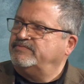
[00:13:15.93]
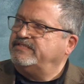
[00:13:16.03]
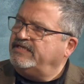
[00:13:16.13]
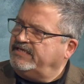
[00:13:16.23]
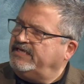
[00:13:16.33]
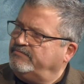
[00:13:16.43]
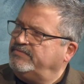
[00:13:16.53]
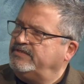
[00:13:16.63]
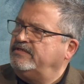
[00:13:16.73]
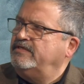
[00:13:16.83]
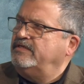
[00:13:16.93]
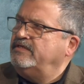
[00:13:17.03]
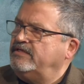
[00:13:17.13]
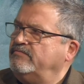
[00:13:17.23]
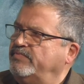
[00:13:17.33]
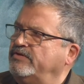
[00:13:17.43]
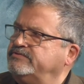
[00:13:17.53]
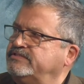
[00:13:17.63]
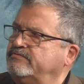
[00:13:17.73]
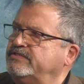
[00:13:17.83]
but they can be
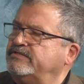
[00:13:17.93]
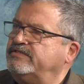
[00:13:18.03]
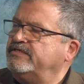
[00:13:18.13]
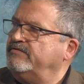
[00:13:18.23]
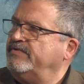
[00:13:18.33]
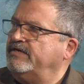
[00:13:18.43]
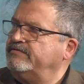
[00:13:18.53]
imposing when you think about